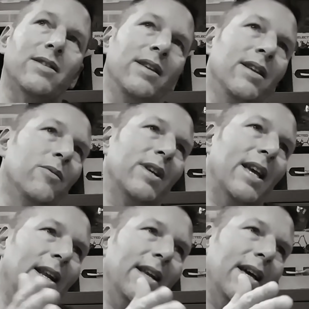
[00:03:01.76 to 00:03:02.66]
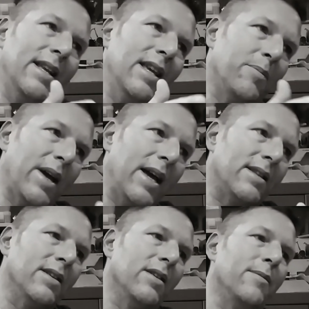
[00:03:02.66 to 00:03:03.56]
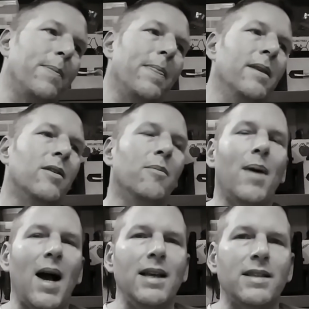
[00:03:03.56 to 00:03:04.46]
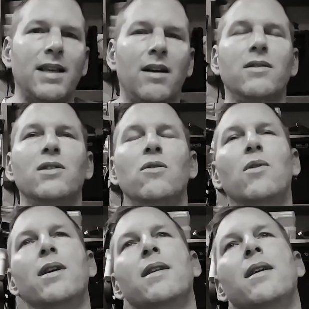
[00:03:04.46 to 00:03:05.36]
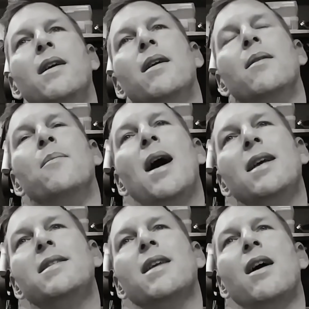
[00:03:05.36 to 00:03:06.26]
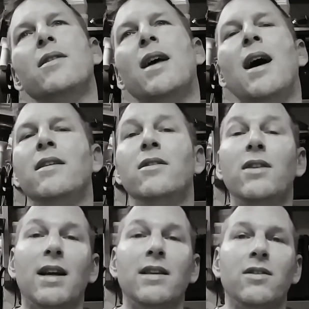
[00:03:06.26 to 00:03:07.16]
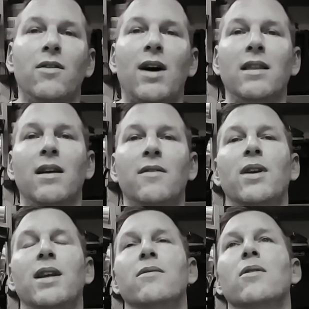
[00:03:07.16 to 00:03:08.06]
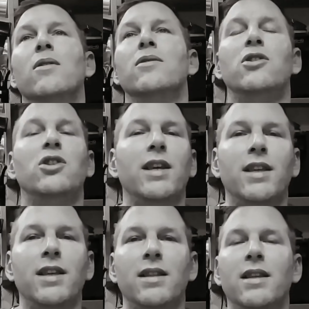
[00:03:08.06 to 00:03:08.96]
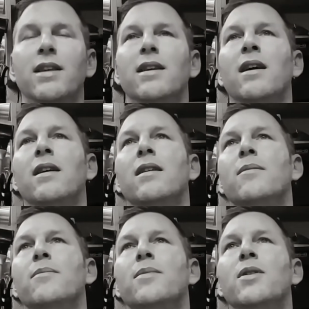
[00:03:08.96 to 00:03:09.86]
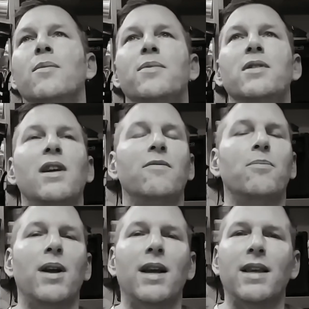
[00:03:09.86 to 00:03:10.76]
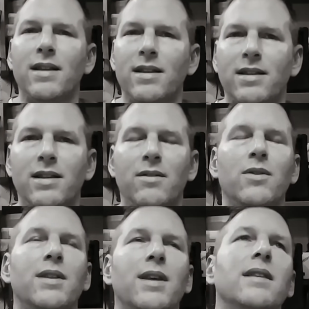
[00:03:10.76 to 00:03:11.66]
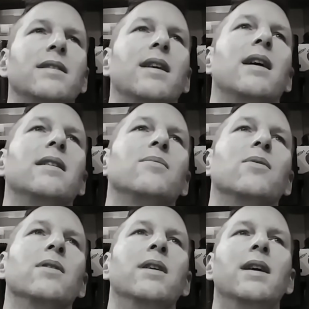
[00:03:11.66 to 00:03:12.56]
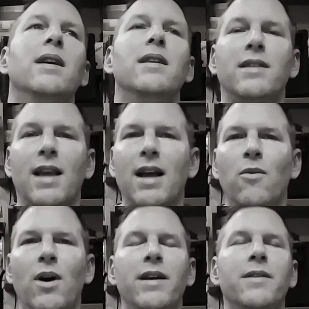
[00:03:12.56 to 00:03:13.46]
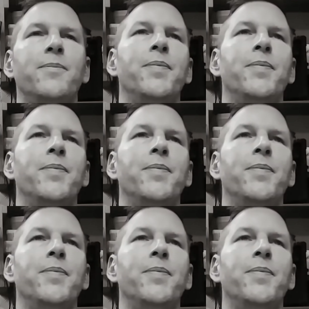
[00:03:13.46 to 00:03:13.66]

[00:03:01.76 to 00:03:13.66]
we kind of got to get back to, my sound. So what, my sound, you guys know I love Randy Rhoads, Jake E. Lee, the stuff Brad Gillis did with Ozzy Osbourne, Zakk Wylde.